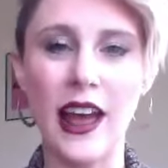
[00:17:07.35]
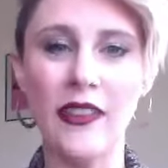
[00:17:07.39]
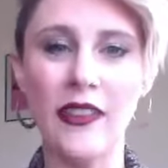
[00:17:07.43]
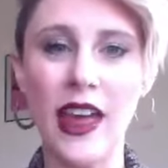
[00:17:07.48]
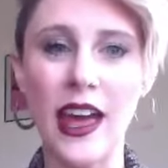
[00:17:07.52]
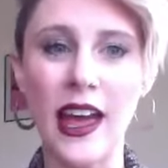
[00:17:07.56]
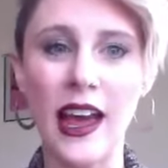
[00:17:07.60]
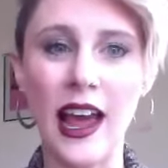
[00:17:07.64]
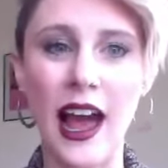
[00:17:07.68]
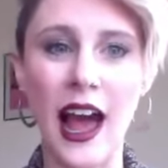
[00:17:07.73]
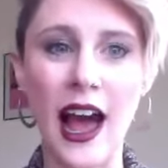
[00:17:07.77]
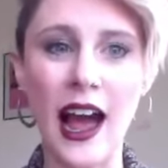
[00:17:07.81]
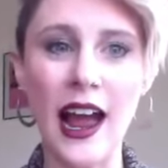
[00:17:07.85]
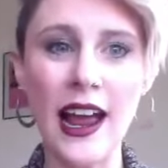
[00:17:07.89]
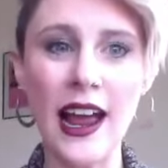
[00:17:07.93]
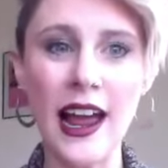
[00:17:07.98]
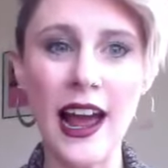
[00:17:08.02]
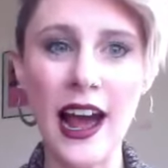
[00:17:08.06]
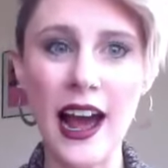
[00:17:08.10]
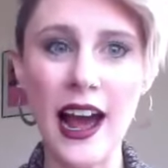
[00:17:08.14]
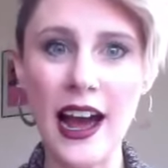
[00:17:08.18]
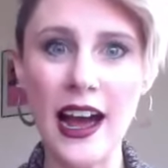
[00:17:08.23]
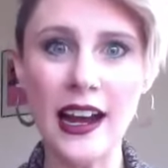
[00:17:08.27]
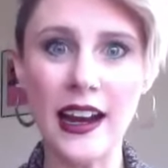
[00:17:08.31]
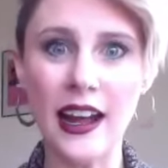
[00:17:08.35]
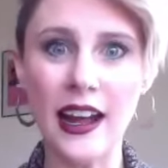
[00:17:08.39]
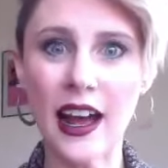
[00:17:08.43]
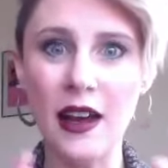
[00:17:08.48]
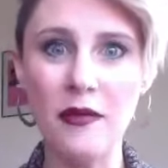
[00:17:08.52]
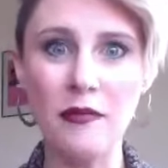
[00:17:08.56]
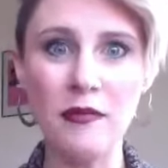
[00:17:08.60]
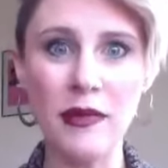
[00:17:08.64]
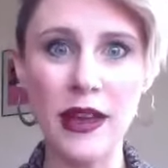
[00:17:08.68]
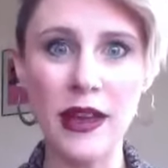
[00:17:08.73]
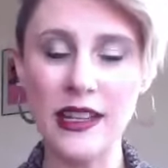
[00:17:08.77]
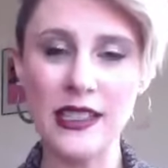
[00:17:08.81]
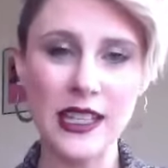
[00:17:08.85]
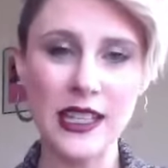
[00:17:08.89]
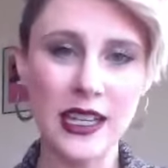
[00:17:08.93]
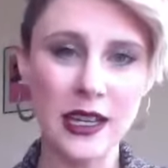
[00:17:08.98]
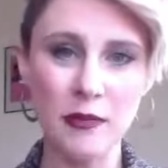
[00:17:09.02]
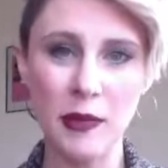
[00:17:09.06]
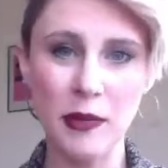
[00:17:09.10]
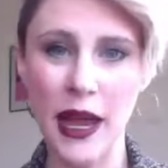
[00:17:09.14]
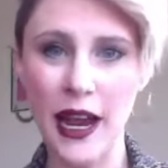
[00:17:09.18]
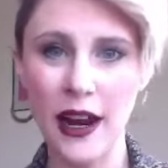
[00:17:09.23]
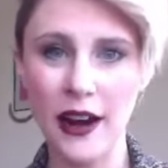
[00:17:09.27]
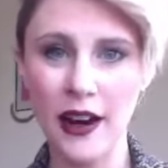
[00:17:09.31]
And like, I had
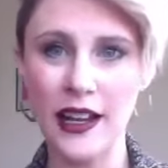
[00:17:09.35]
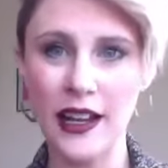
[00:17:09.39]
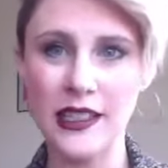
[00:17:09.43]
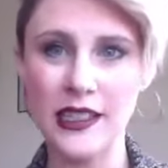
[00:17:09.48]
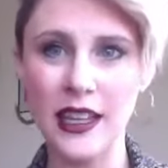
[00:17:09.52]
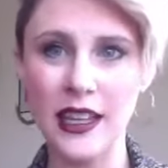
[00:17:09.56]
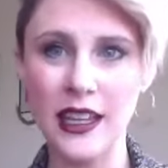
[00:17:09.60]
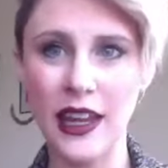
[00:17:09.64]
amazing parents,